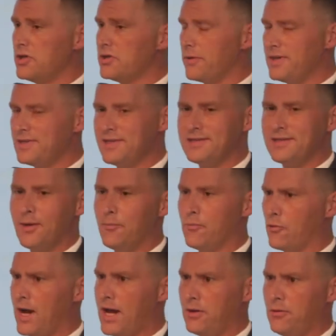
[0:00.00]
So this isn't a
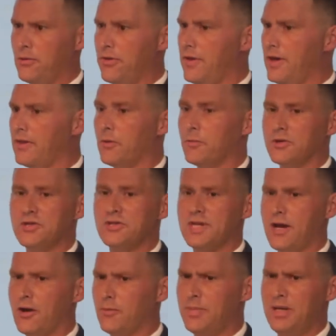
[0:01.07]
brand new thing that we're
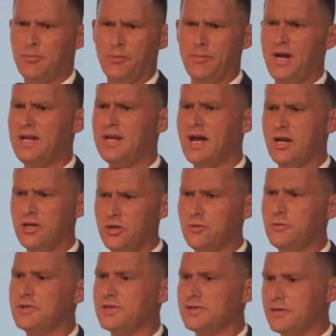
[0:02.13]
scared people might not
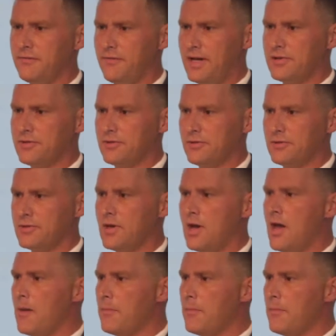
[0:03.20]
use as investors.